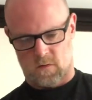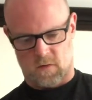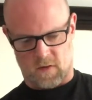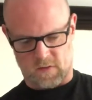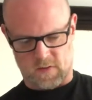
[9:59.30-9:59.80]

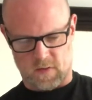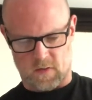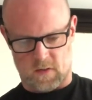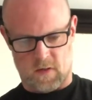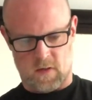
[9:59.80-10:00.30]
And that's
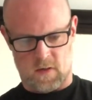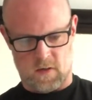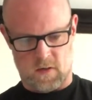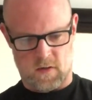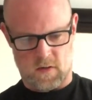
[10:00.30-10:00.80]
it.
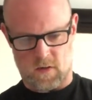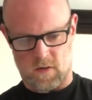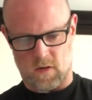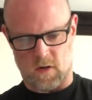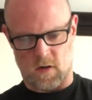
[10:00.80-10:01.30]

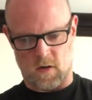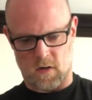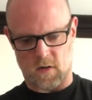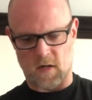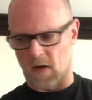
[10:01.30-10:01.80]

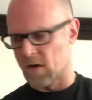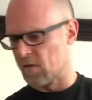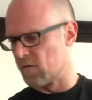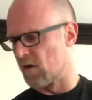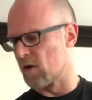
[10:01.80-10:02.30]
Got
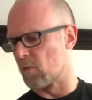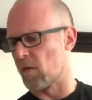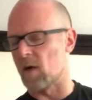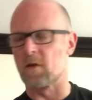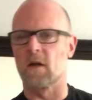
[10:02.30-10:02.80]
another video
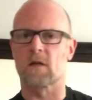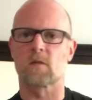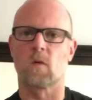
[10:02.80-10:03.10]
probably next